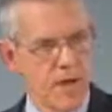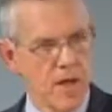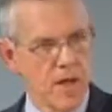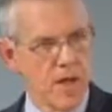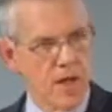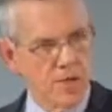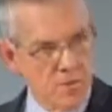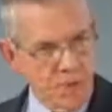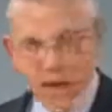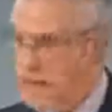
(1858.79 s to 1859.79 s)
and
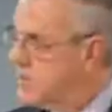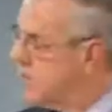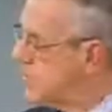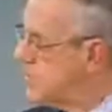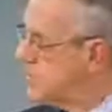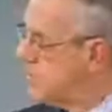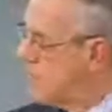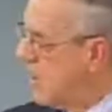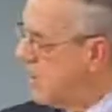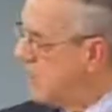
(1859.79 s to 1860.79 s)
expect to
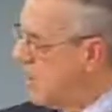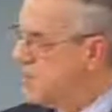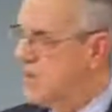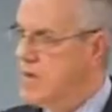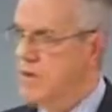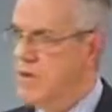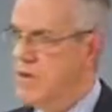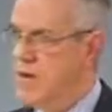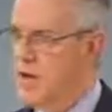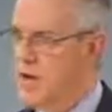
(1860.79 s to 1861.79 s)
survive ethically and
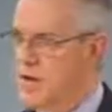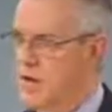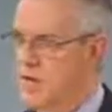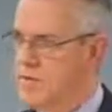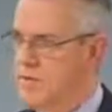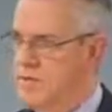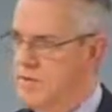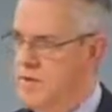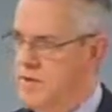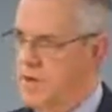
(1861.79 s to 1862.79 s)
politically.
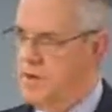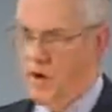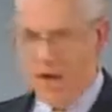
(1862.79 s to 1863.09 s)
There are